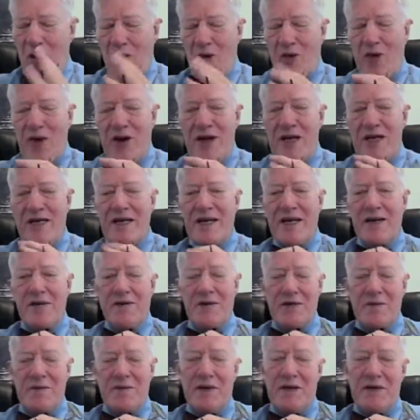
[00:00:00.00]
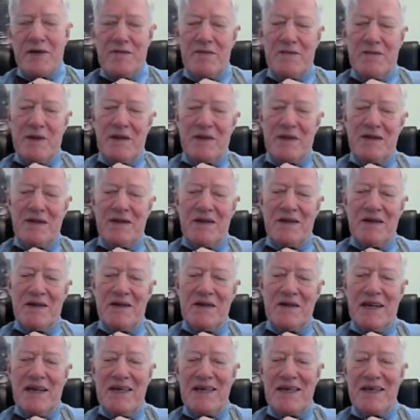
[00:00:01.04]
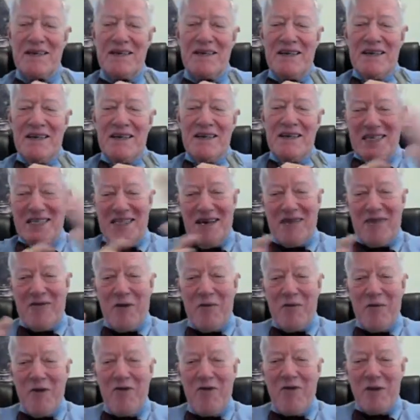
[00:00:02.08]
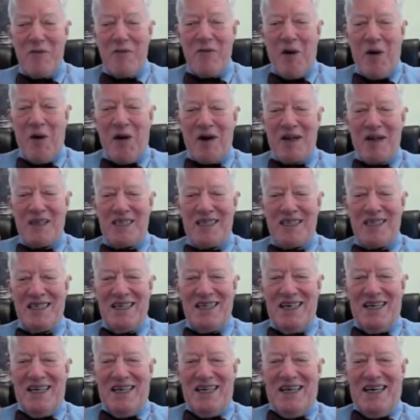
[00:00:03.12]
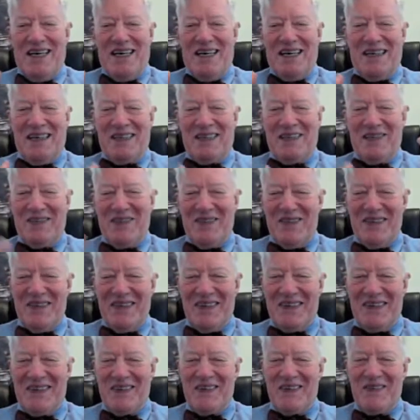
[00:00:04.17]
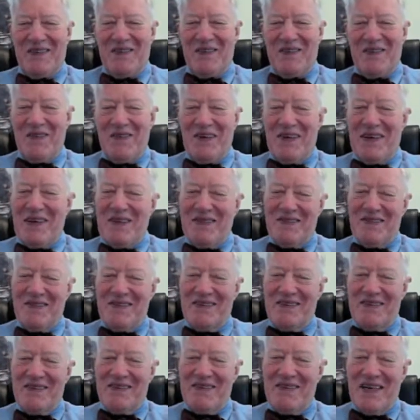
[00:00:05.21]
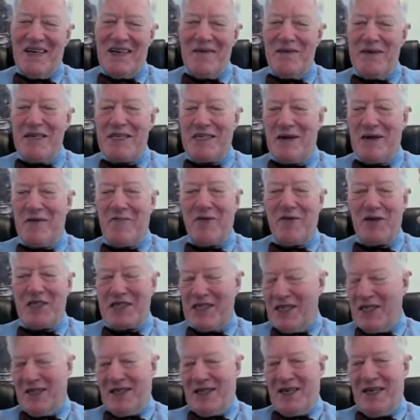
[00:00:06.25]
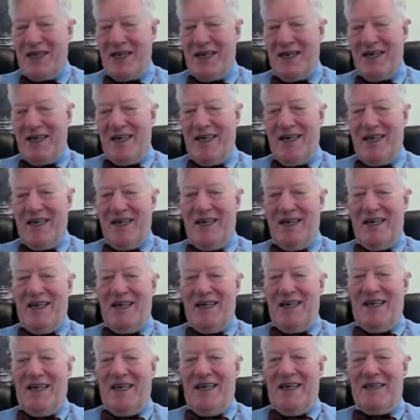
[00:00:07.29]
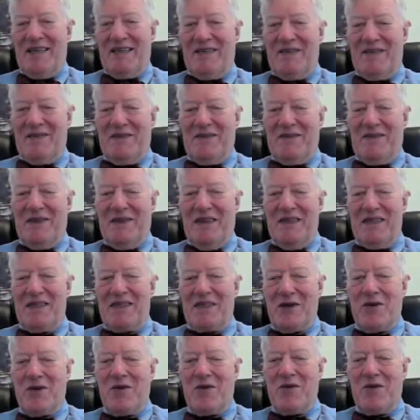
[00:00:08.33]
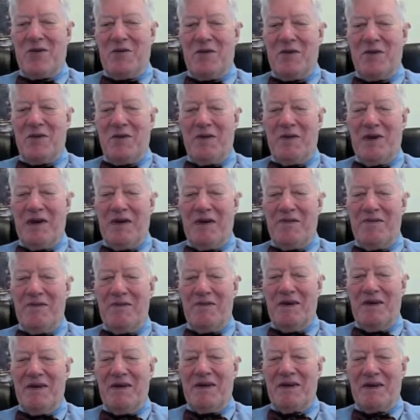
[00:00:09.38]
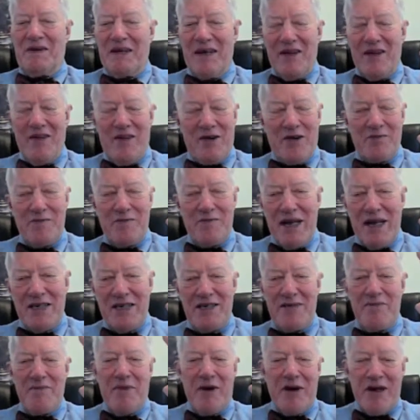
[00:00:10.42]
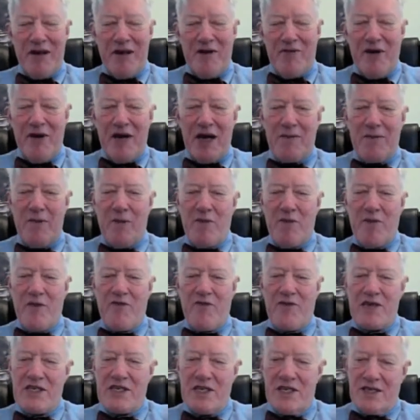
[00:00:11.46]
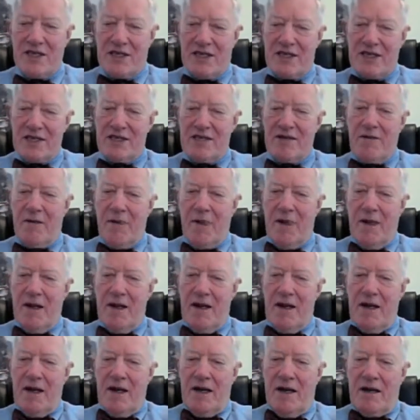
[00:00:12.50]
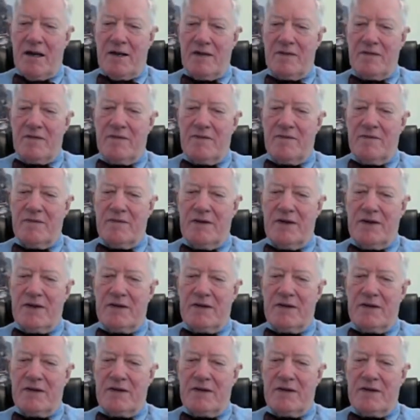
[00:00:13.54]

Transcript: details, but it had several moving parts. It had to be some facility. And so, and again, there's matching money available for facilities. But